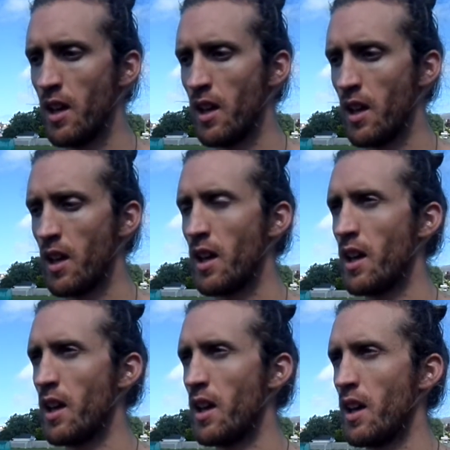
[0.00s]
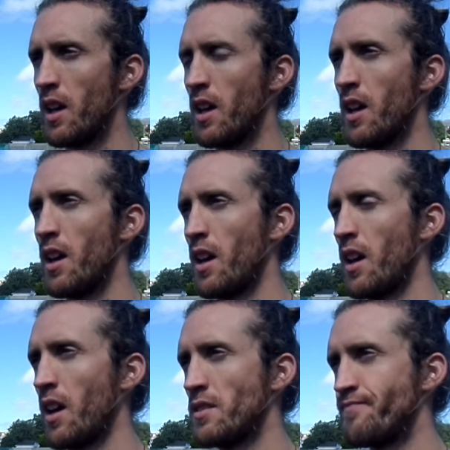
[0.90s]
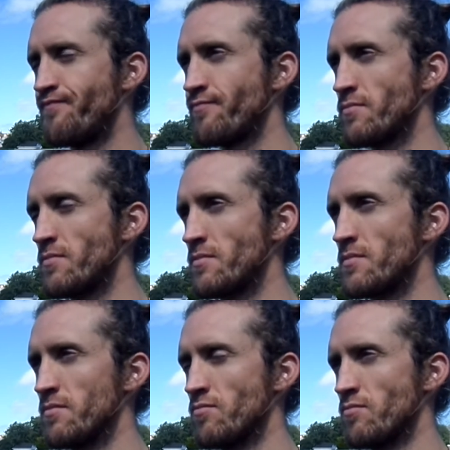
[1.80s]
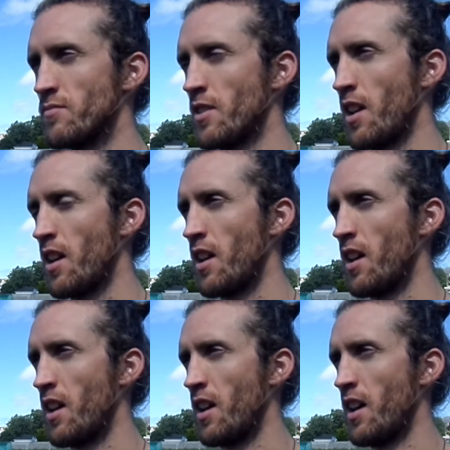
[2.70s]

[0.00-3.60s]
(no one is talking)